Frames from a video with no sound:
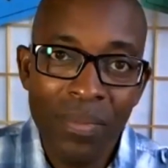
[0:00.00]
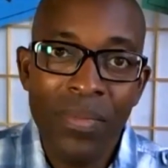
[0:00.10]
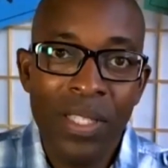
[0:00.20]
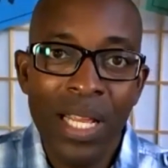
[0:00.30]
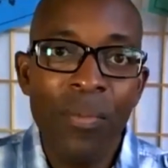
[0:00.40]

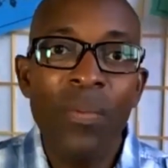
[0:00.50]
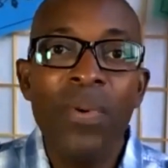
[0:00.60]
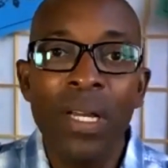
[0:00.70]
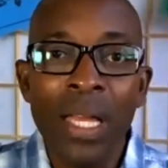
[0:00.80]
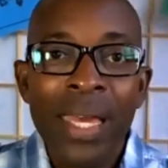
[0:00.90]
It's the name of the
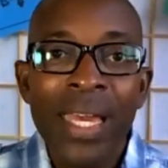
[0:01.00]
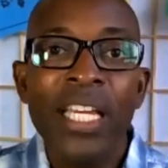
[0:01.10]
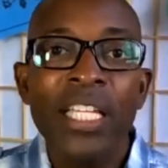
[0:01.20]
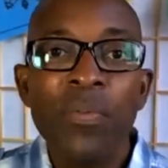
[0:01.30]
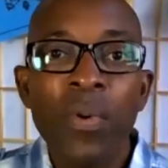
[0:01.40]
book.
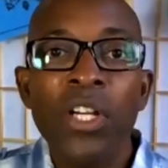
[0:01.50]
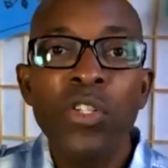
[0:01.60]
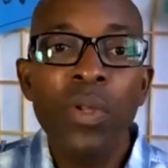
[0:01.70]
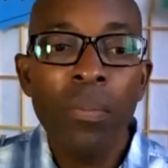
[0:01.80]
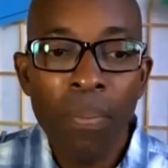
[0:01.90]
A
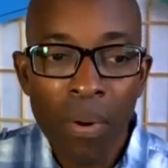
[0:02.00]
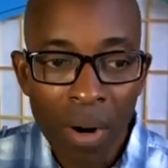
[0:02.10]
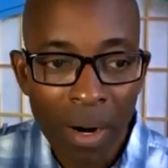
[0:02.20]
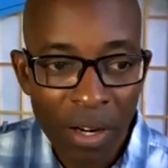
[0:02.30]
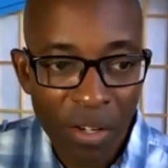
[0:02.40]
spiritual
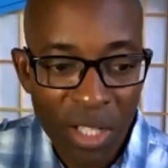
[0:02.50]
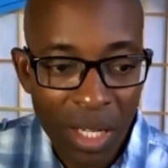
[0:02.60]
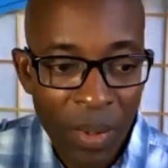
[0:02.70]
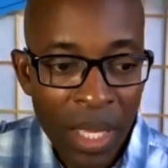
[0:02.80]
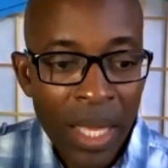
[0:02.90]

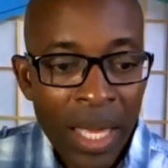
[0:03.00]
partnership.